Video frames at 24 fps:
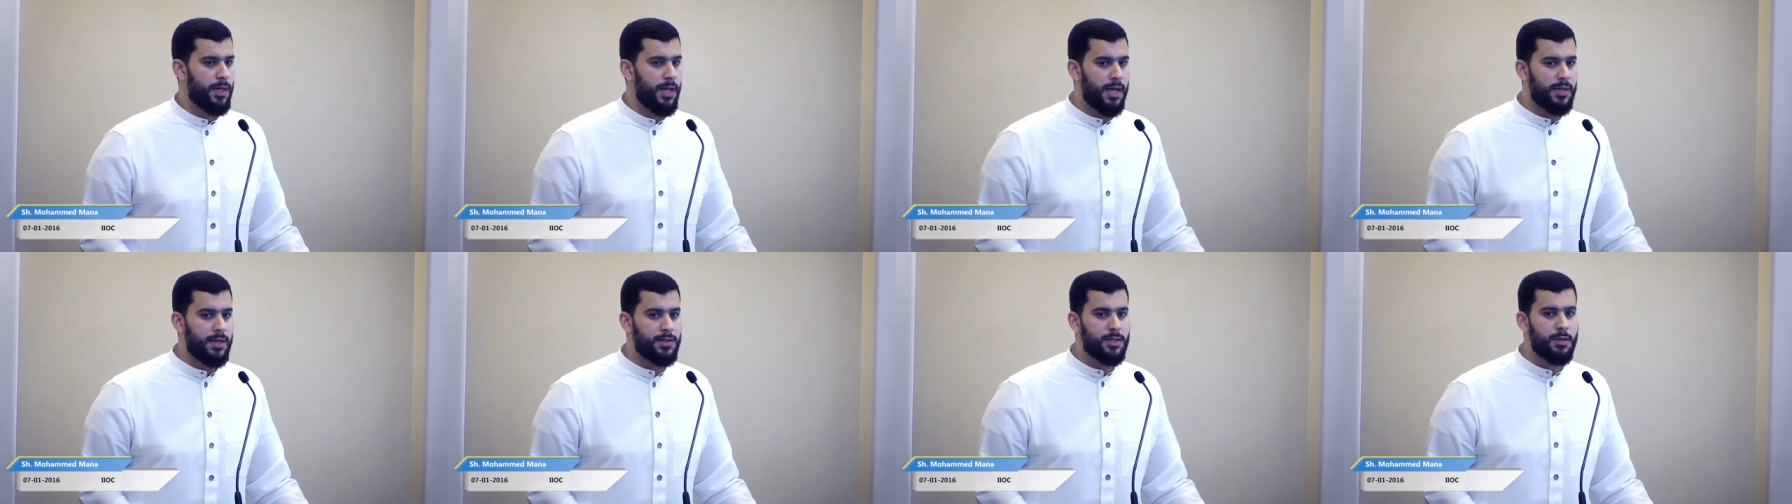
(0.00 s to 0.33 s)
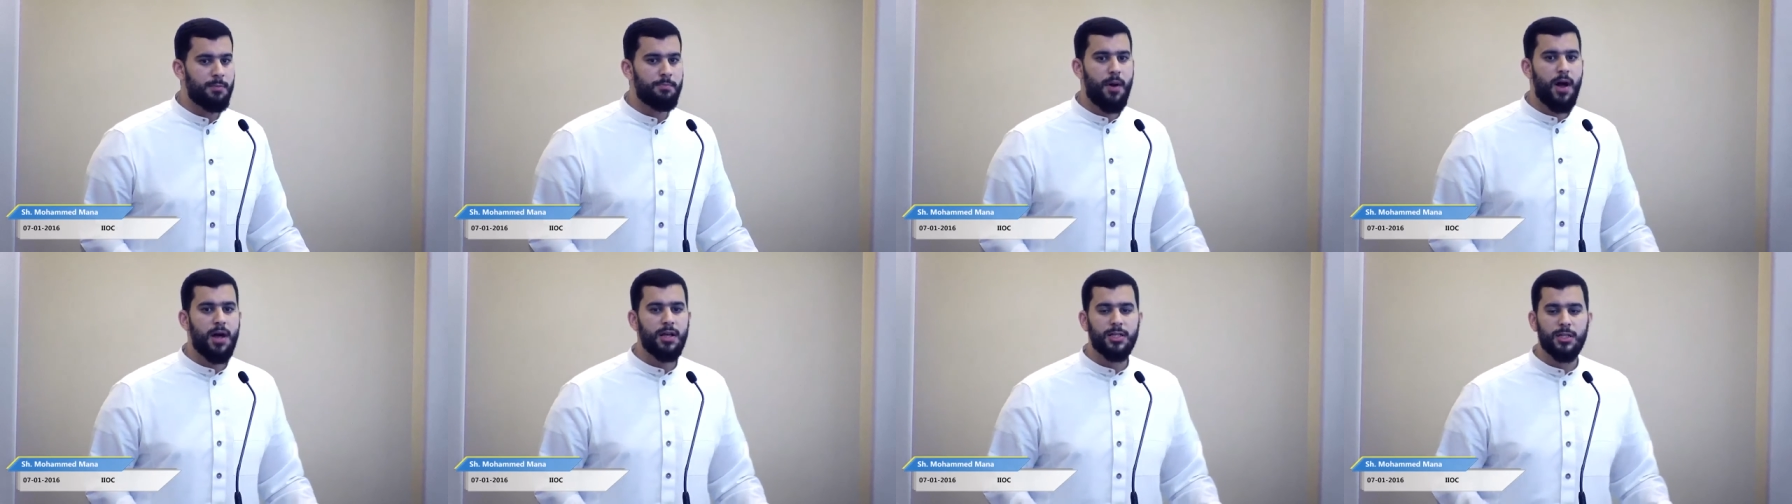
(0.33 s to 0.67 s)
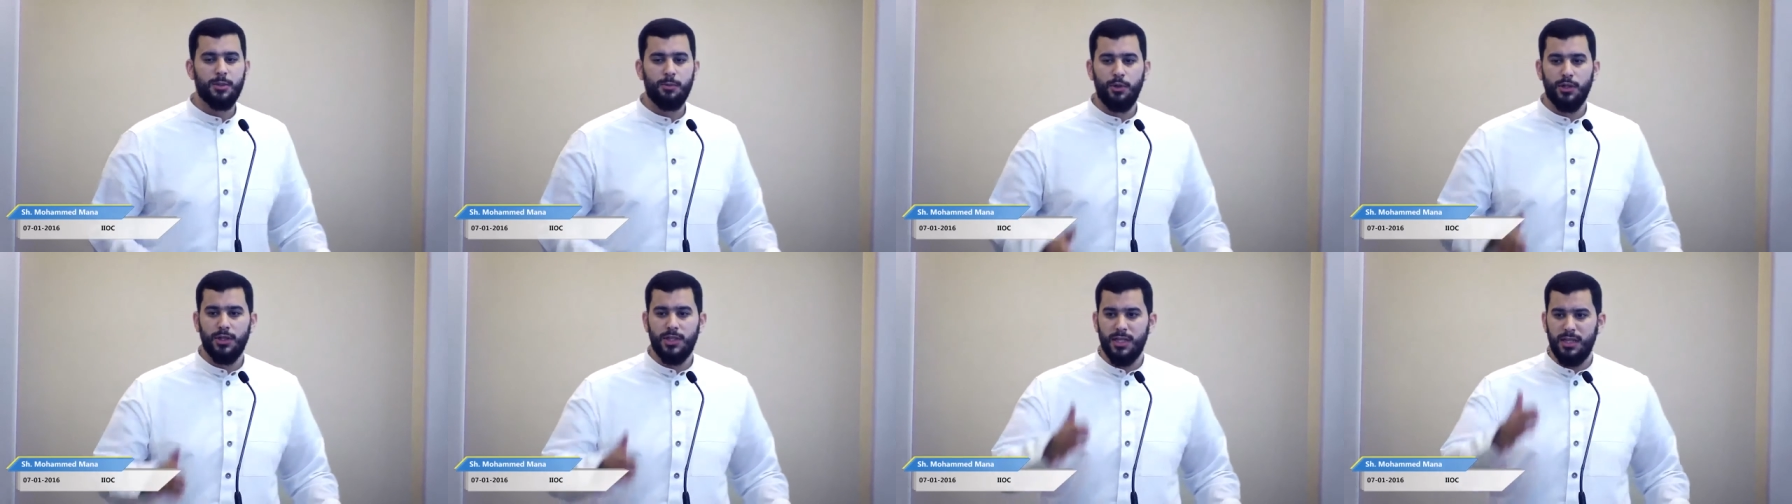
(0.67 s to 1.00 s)
It's
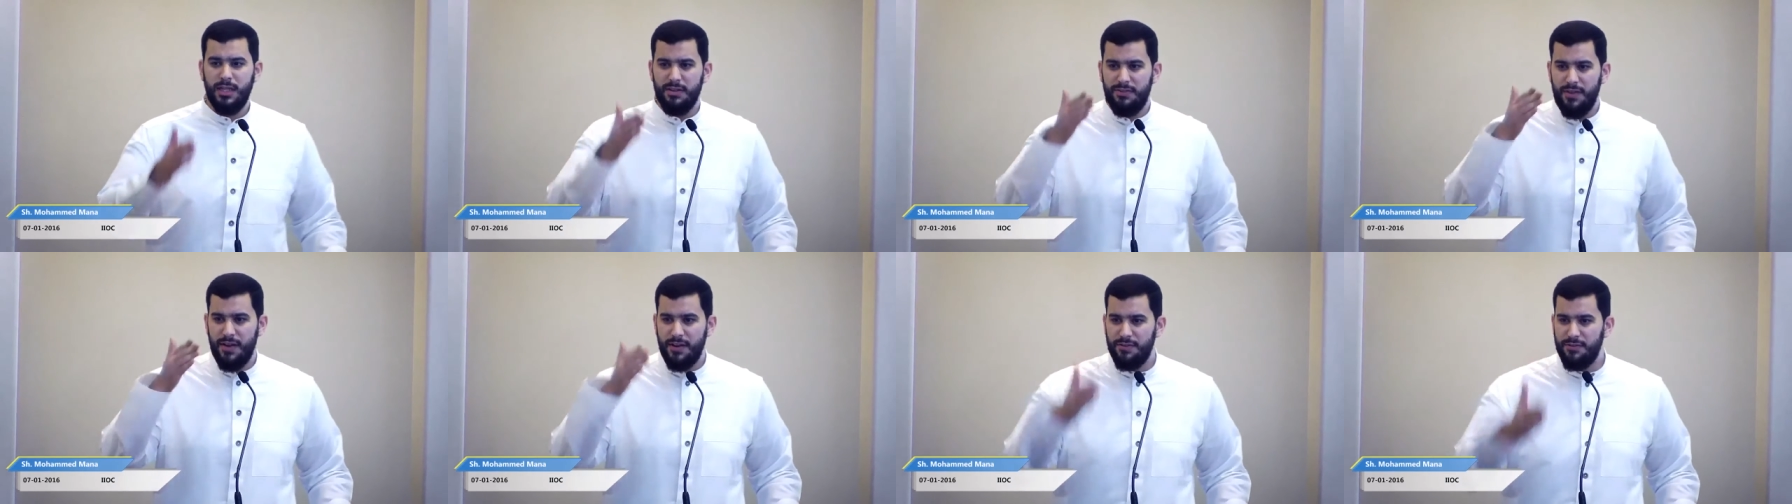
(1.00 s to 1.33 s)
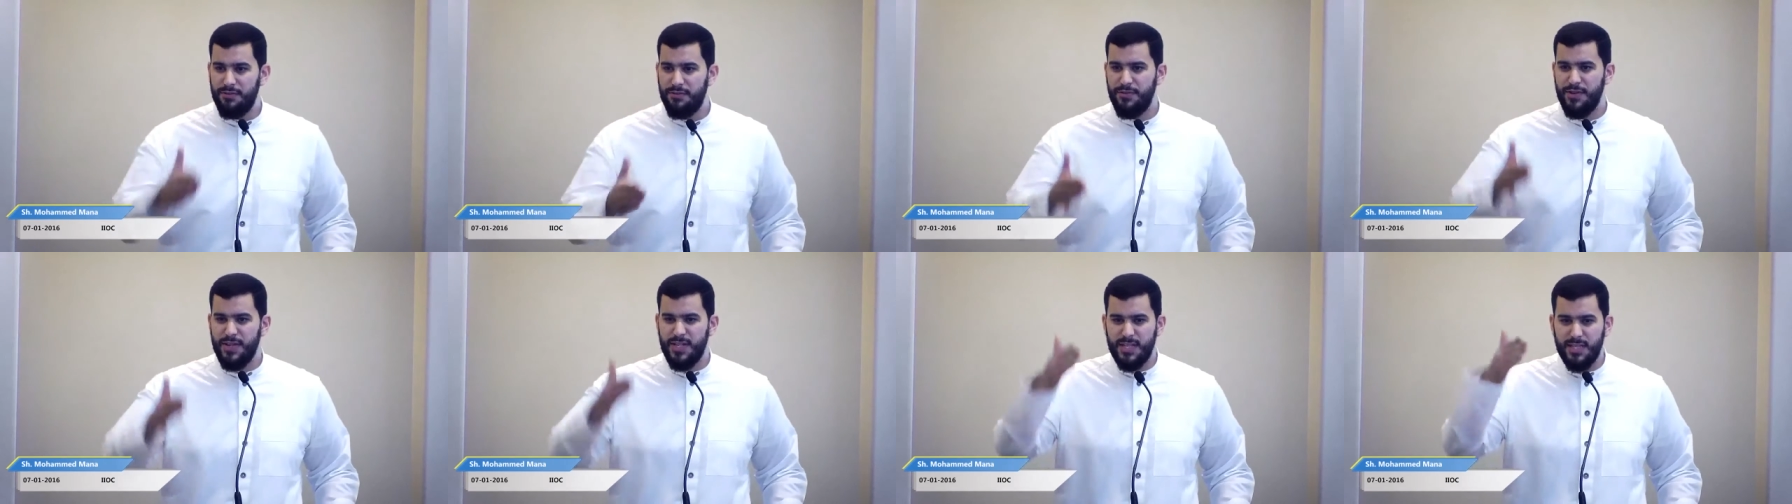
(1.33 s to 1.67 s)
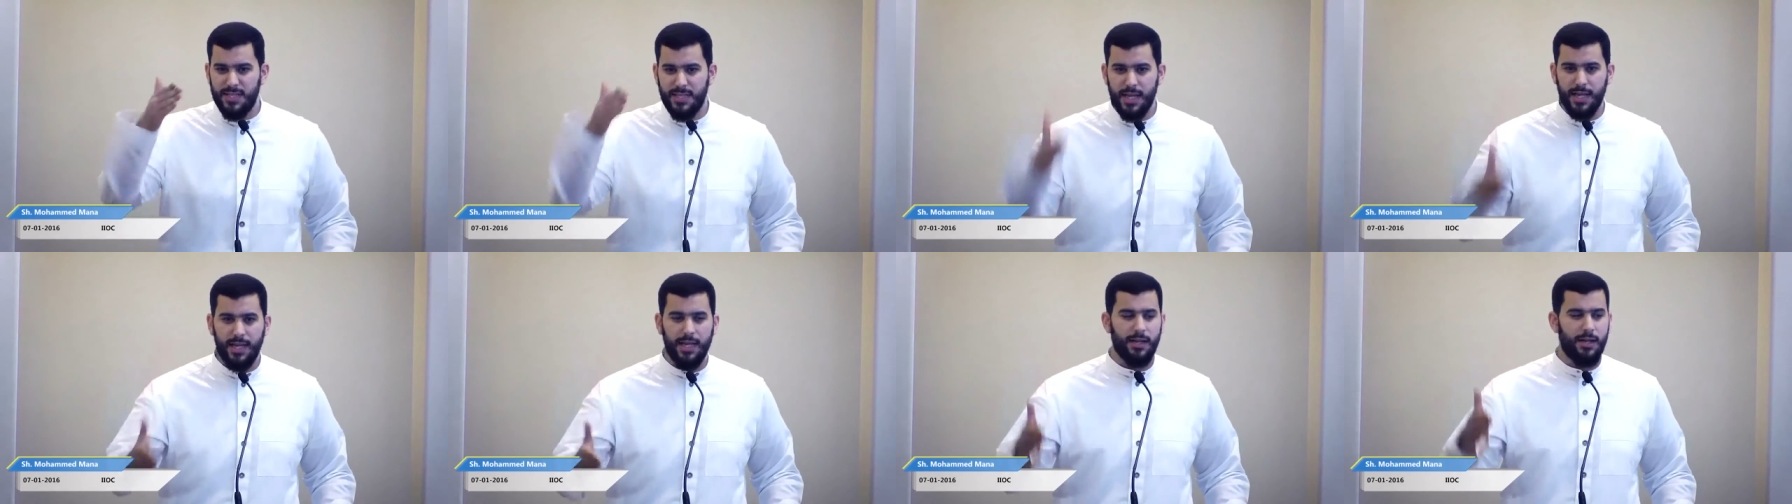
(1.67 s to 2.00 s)
impossible to live every
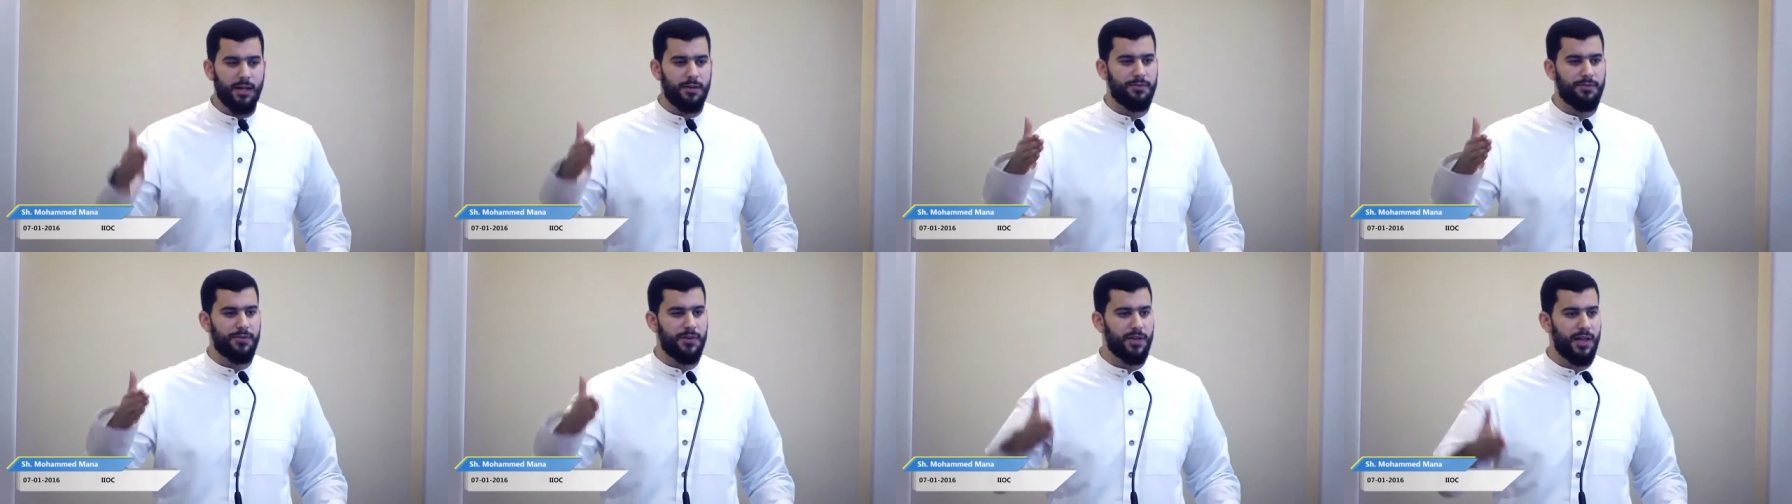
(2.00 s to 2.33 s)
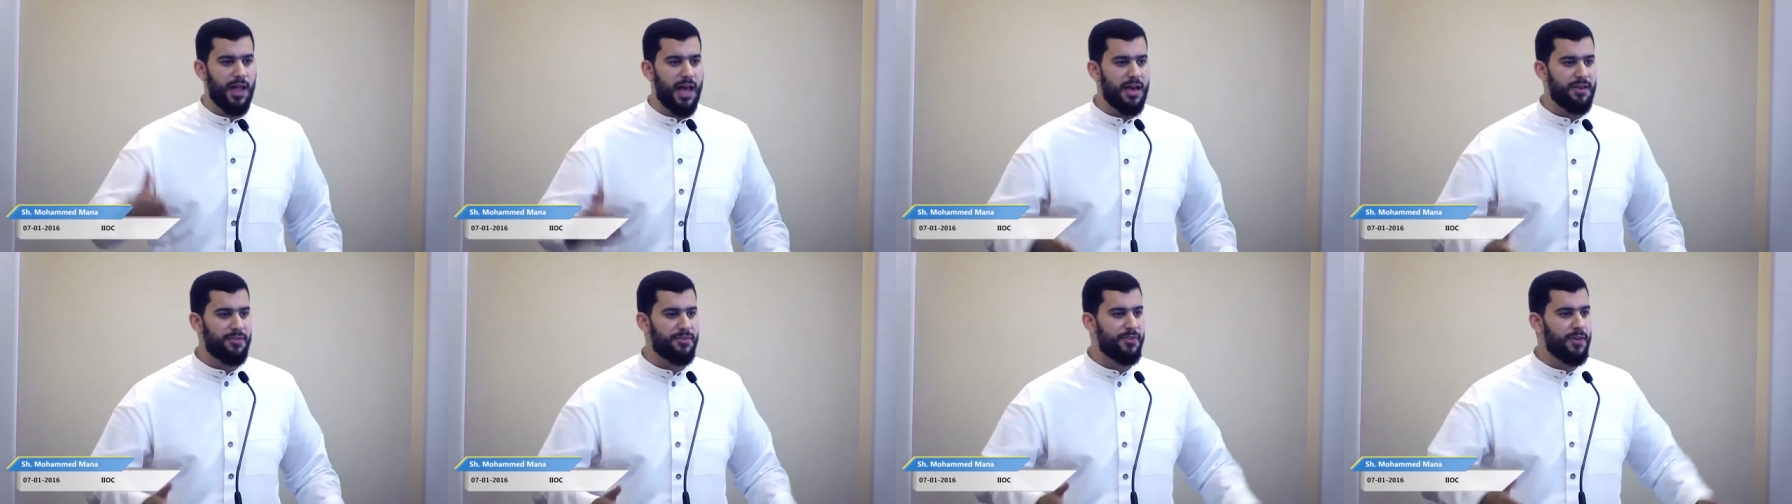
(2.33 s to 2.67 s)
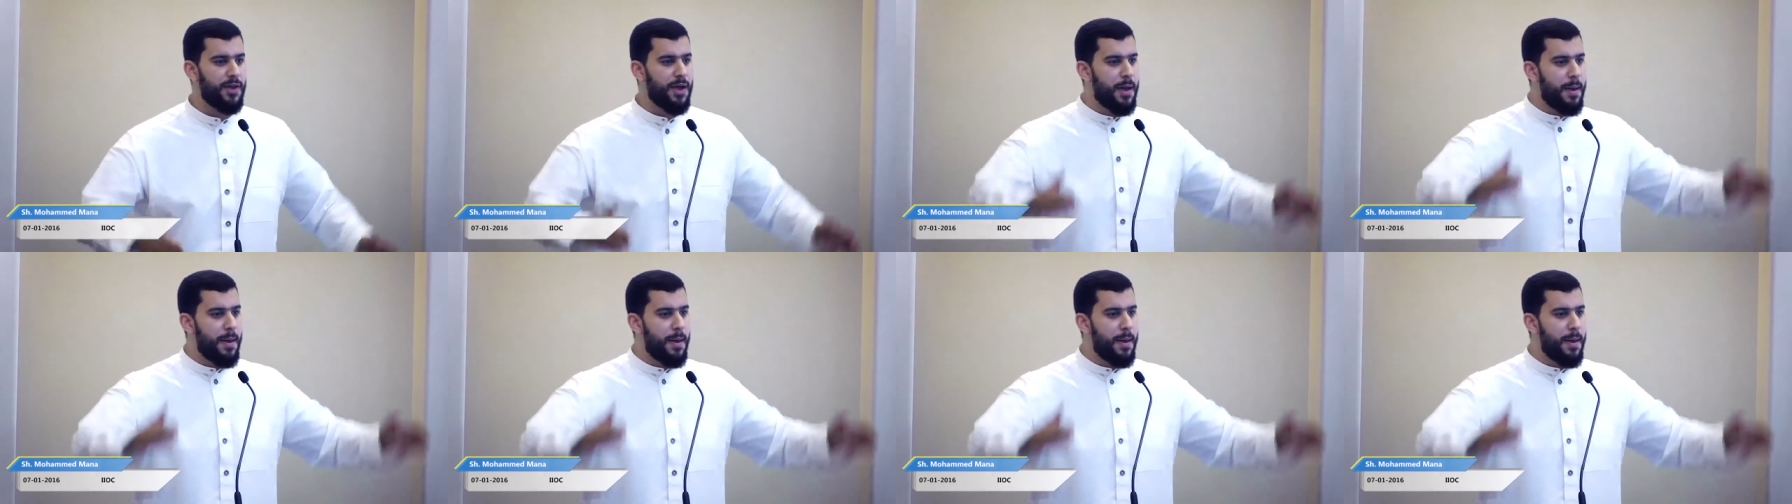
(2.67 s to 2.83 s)
second of your life